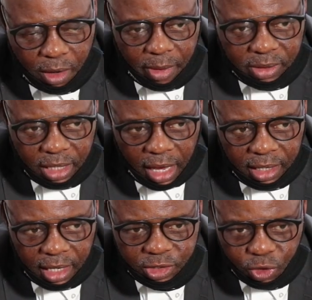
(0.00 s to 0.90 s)
talk about
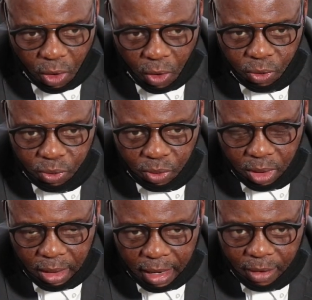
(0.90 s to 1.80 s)
NSO.
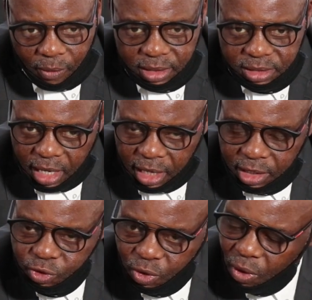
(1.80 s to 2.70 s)
What is
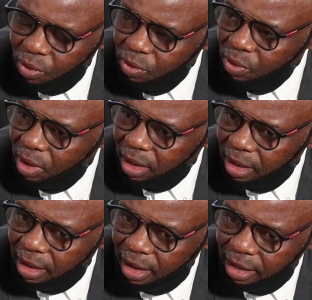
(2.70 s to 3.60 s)
NSO
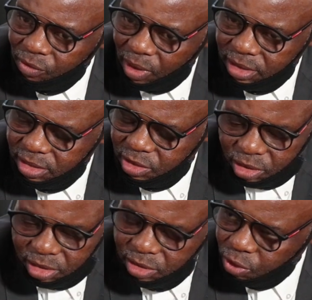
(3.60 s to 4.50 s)
and what is
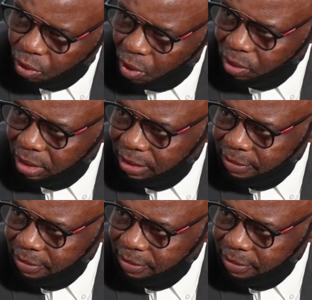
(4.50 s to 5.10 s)
its role?